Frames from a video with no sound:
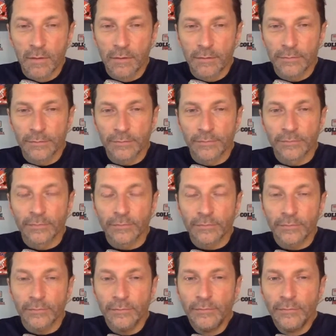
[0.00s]

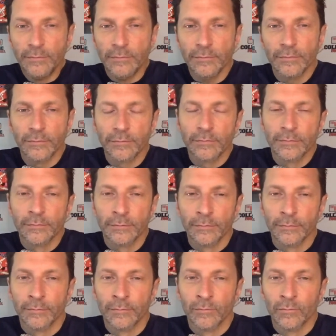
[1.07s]

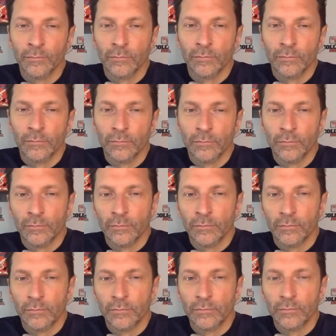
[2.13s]

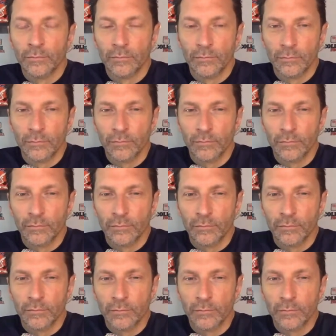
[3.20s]

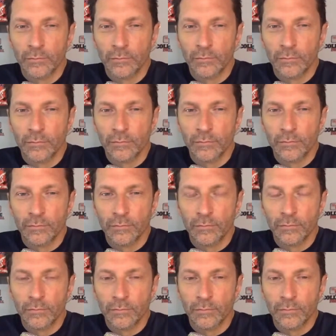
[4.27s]

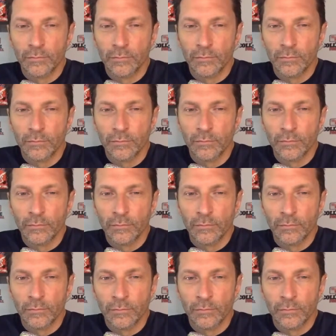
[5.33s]

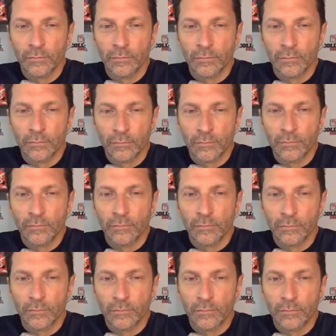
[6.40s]

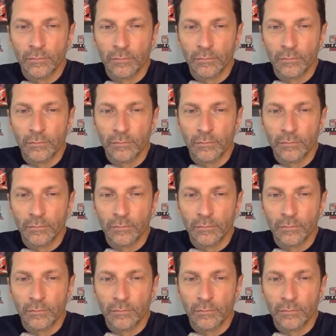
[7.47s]
This person isn't speaking.